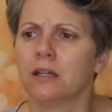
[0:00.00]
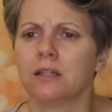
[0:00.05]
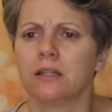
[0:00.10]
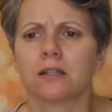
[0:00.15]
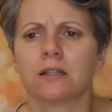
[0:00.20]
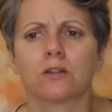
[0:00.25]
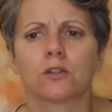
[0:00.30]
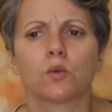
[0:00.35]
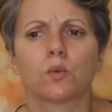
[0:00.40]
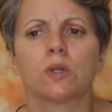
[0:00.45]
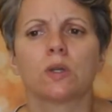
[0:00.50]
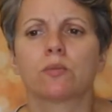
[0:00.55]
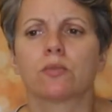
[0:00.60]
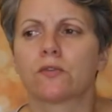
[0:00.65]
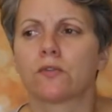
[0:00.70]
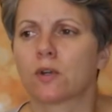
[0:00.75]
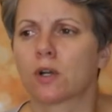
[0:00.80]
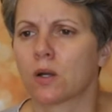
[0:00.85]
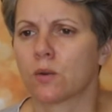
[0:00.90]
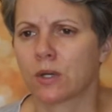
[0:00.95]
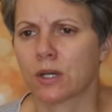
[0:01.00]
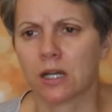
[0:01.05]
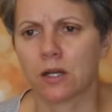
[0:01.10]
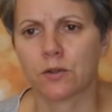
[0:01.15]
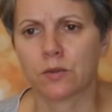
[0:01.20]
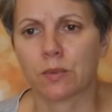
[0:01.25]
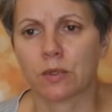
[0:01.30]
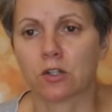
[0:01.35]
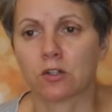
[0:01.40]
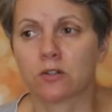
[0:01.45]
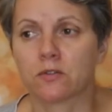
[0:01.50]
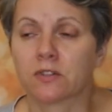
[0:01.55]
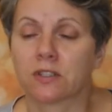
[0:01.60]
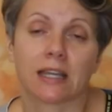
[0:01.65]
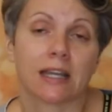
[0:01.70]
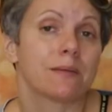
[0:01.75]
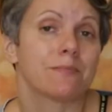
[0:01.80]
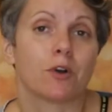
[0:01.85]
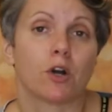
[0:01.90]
You know, the week before I went out with my girlfriend, like,